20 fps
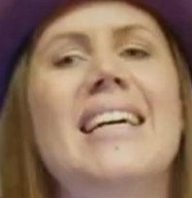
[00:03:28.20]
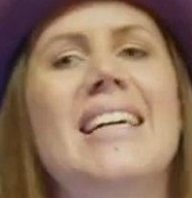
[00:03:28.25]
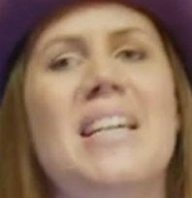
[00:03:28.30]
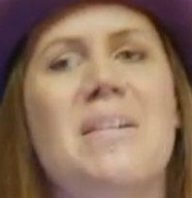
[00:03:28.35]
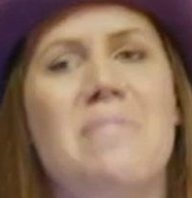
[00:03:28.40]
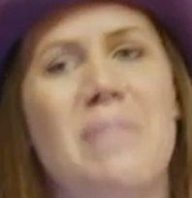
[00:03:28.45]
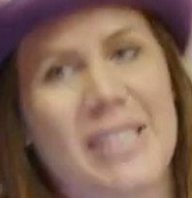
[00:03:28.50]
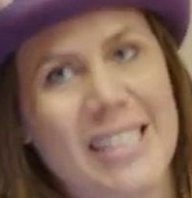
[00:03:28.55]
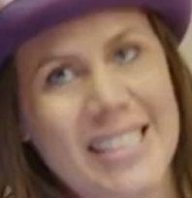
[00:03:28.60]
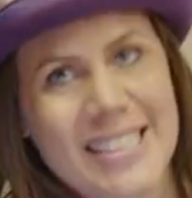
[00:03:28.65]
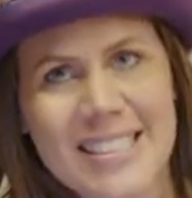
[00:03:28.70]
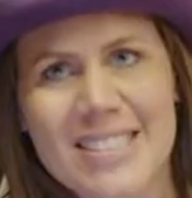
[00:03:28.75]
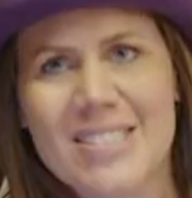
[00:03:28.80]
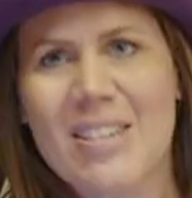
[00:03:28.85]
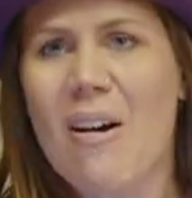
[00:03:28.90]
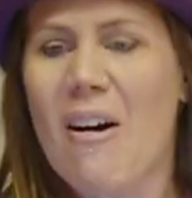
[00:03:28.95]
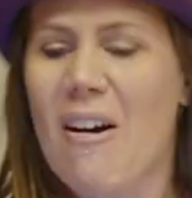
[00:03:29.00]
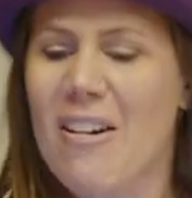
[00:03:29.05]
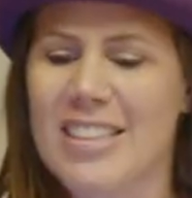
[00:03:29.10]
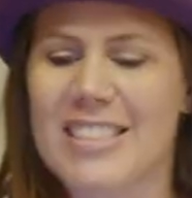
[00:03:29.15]
But this
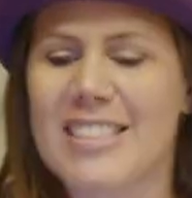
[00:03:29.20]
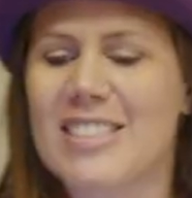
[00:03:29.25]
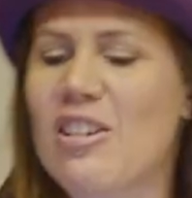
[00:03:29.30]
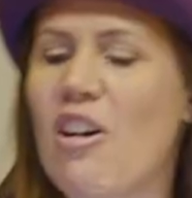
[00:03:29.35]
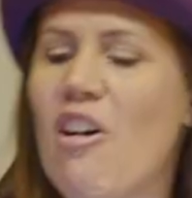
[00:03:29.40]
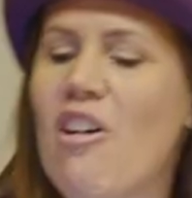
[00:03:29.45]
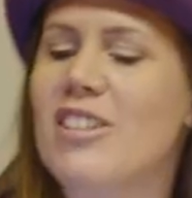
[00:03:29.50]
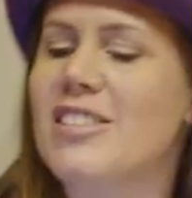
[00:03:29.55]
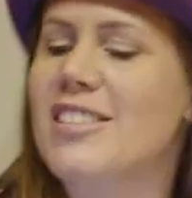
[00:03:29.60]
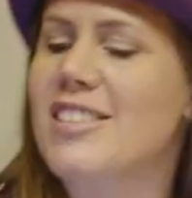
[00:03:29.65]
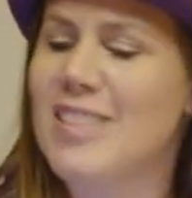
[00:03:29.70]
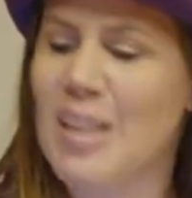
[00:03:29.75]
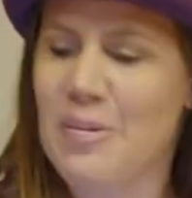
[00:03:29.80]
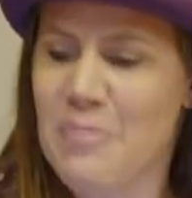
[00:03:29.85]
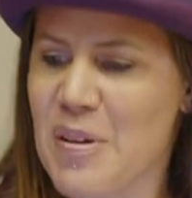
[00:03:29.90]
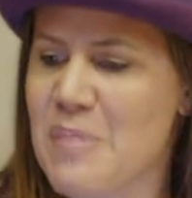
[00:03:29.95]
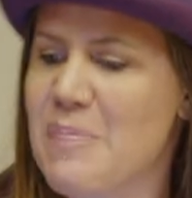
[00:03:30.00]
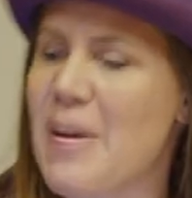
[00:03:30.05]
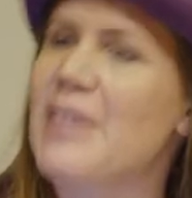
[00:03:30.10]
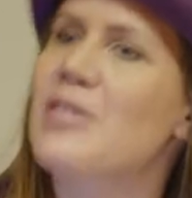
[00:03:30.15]
talk is called
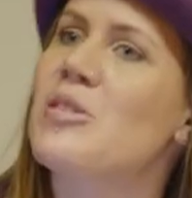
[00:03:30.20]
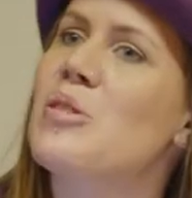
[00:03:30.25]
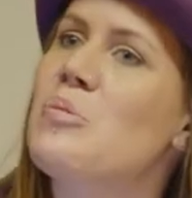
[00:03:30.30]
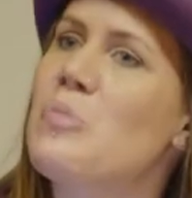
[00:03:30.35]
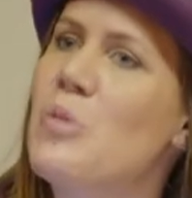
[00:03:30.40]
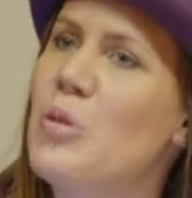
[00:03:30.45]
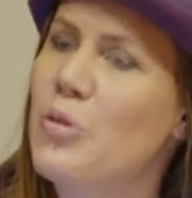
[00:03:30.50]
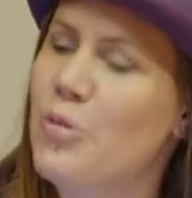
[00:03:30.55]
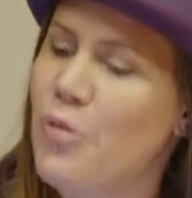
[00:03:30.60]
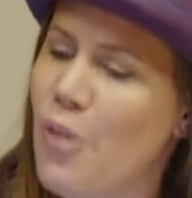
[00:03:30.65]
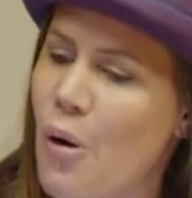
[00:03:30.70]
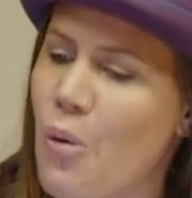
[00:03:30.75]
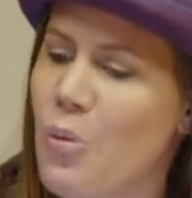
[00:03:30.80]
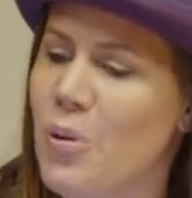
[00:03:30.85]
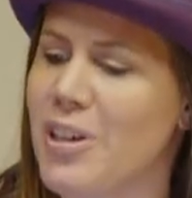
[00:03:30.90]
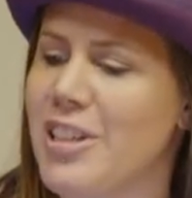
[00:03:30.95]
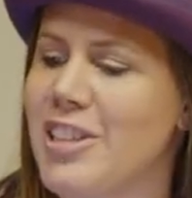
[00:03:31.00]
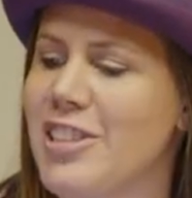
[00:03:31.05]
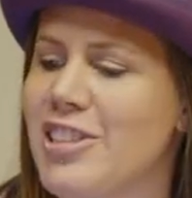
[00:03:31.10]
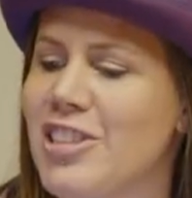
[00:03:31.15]
Stepping Back to Move
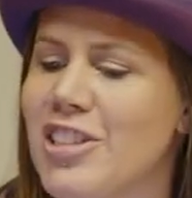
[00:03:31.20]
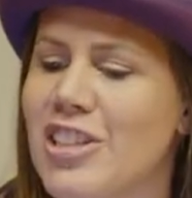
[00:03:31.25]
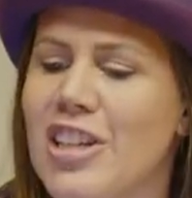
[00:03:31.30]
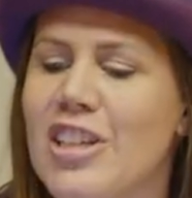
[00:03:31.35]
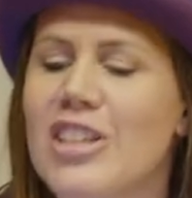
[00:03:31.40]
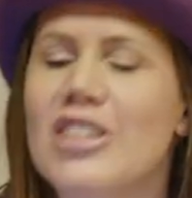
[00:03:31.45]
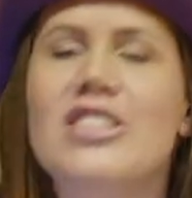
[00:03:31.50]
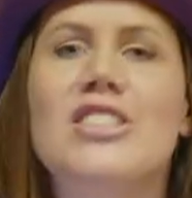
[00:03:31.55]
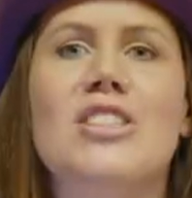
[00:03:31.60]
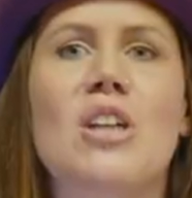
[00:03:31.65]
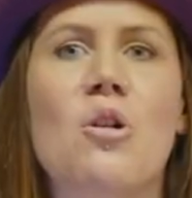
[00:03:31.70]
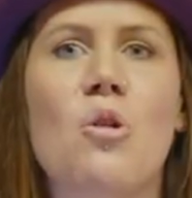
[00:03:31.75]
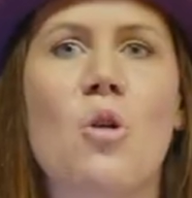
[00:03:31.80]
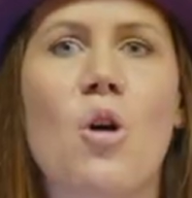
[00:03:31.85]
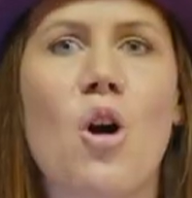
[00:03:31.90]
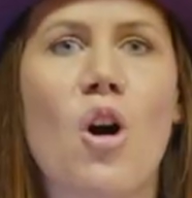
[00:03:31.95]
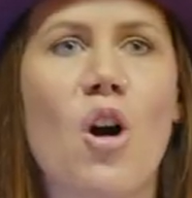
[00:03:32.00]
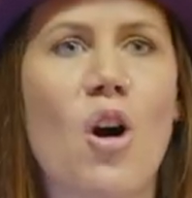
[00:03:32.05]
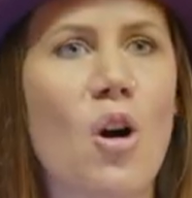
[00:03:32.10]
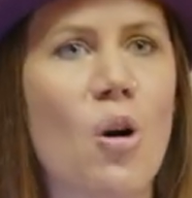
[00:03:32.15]
Forward. So
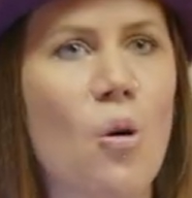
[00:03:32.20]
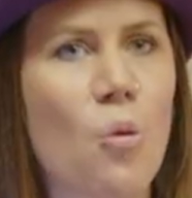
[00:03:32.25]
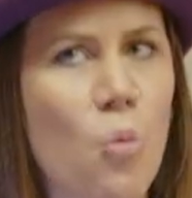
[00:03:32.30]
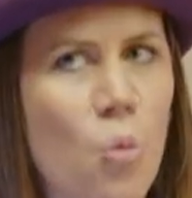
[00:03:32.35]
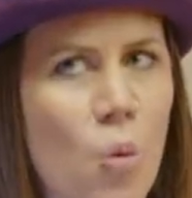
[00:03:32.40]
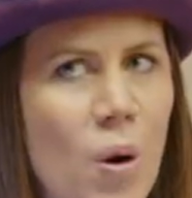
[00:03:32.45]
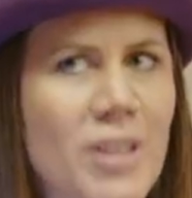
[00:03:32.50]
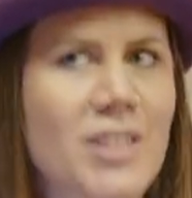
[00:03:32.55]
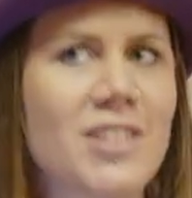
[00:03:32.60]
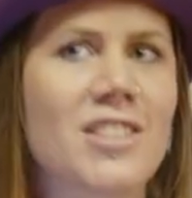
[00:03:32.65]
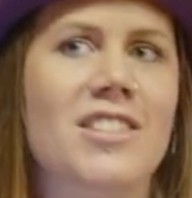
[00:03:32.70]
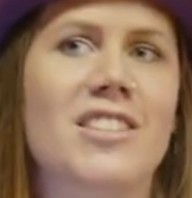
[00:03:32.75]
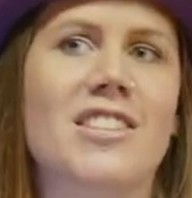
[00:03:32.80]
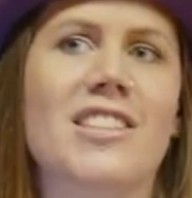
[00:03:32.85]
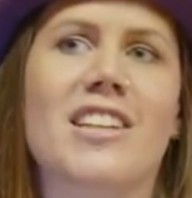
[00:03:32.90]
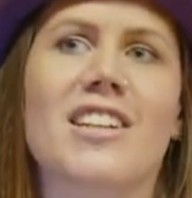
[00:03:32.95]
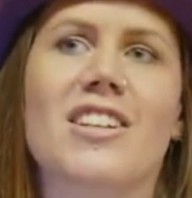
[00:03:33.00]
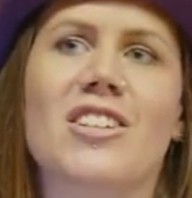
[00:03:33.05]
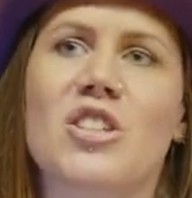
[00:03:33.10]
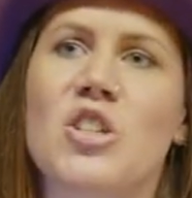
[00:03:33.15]
what
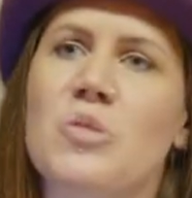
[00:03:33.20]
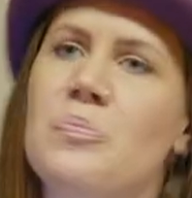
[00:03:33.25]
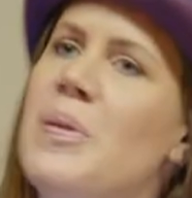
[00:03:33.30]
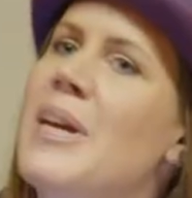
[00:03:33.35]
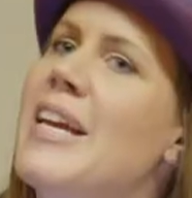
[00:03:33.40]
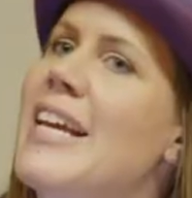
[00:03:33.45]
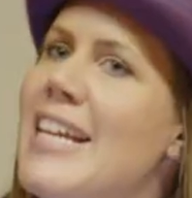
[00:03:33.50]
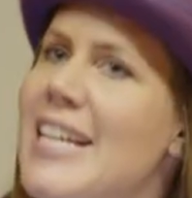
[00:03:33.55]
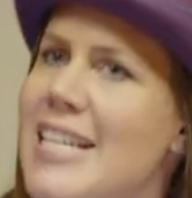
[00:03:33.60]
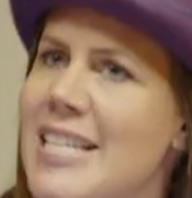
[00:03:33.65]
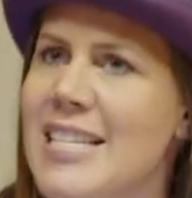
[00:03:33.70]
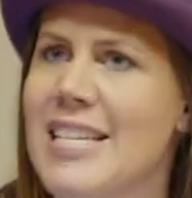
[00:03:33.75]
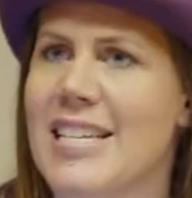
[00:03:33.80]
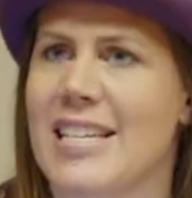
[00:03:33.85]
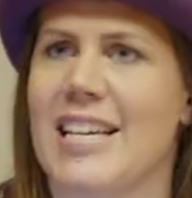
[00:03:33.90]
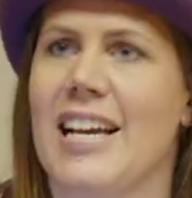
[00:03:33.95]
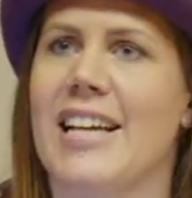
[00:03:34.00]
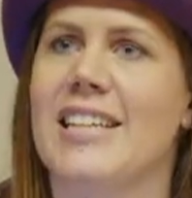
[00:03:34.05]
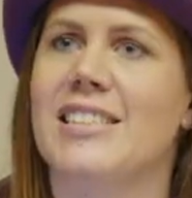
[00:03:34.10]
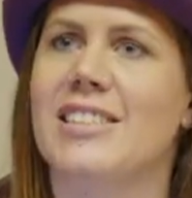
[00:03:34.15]
could be
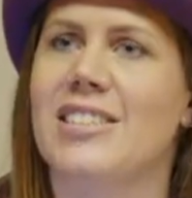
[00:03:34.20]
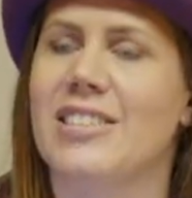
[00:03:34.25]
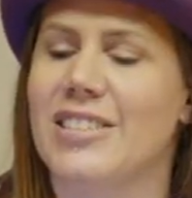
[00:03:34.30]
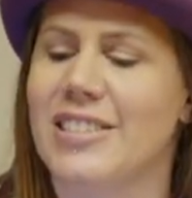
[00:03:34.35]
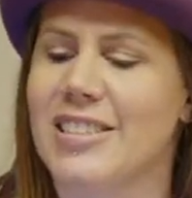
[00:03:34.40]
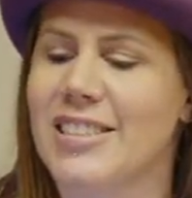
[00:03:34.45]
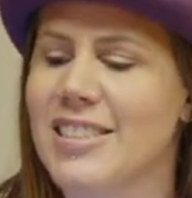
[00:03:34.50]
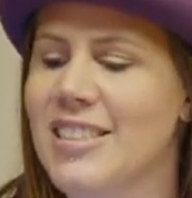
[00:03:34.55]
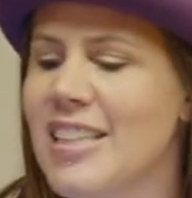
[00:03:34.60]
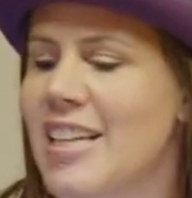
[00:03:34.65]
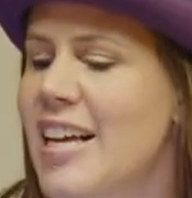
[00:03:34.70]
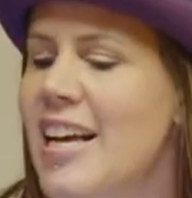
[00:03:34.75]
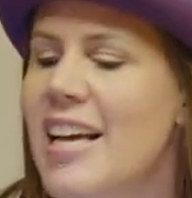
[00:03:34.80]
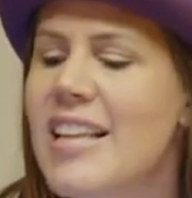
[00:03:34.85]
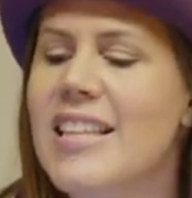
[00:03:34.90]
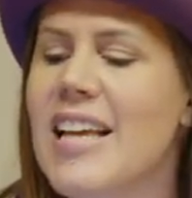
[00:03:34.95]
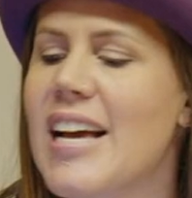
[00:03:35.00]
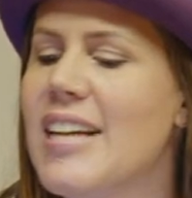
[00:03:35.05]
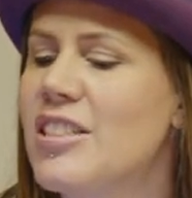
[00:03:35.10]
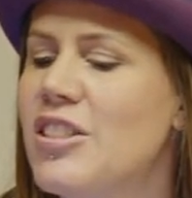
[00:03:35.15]
indicators
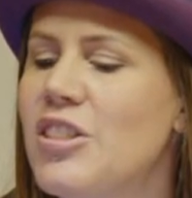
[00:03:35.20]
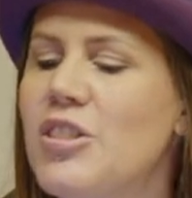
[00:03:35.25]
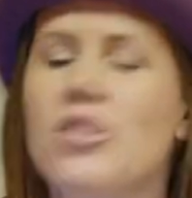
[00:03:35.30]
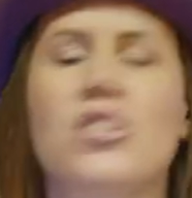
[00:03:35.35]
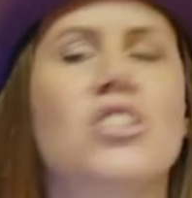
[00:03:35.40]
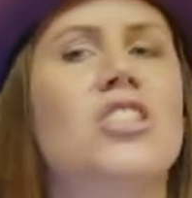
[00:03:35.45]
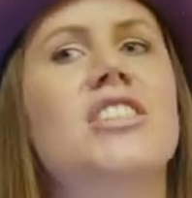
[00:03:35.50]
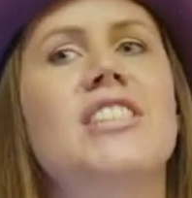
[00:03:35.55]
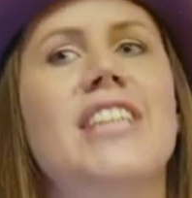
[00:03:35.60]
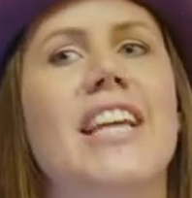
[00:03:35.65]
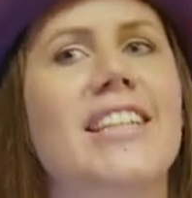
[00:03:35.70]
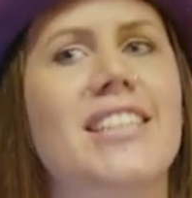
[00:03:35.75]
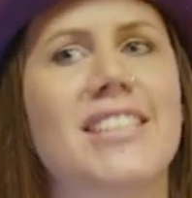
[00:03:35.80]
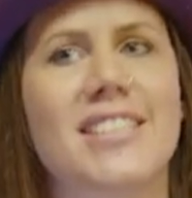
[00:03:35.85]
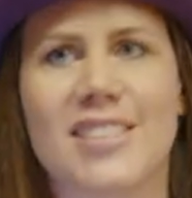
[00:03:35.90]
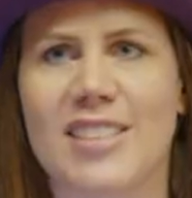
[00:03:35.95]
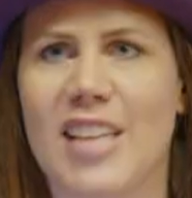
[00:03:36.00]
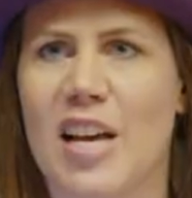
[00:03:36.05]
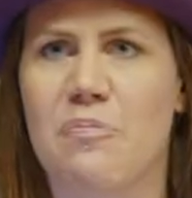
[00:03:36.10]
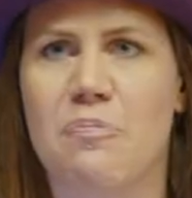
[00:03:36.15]
that you should take a
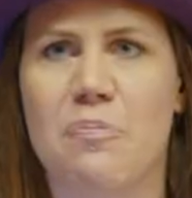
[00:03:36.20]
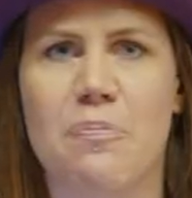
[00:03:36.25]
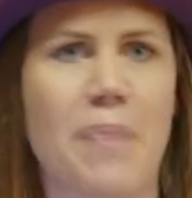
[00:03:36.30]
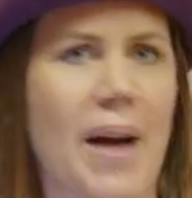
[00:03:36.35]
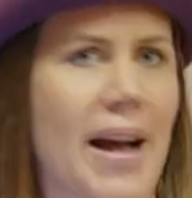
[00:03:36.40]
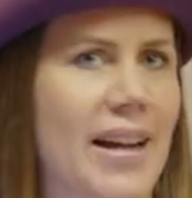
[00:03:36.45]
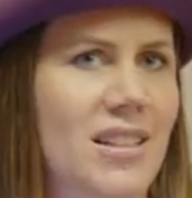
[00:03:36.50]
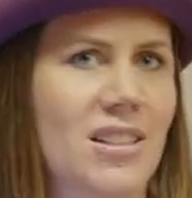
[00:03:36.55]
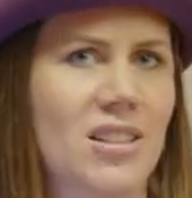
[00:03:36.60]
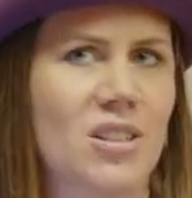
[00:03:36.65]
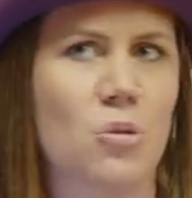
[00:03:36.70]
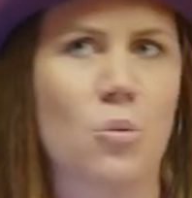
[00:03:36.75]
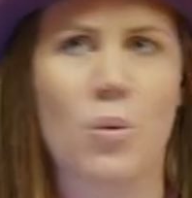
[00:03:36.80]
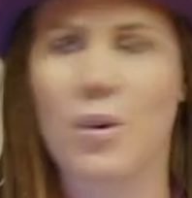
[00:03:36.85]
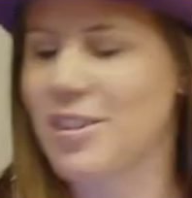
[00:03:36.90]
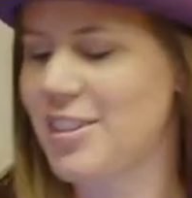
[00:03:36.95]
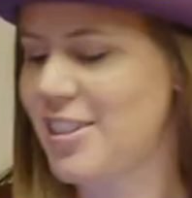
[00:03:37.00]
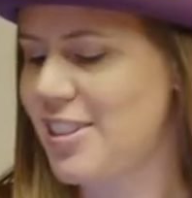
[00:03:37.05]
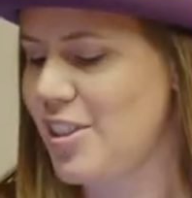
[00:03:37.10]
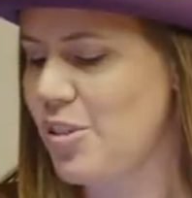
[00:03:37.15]
step back
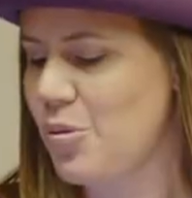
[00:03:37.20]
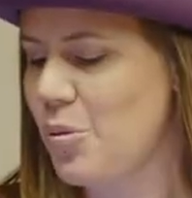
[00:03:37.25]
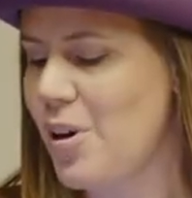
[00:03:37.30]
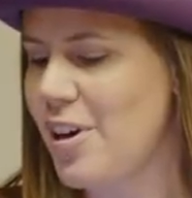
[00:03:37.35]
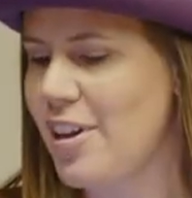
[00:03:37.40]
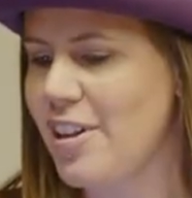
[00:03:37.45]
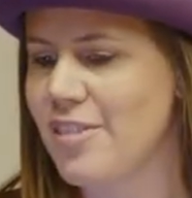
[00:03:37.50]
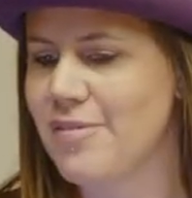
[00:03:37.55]
once in a while?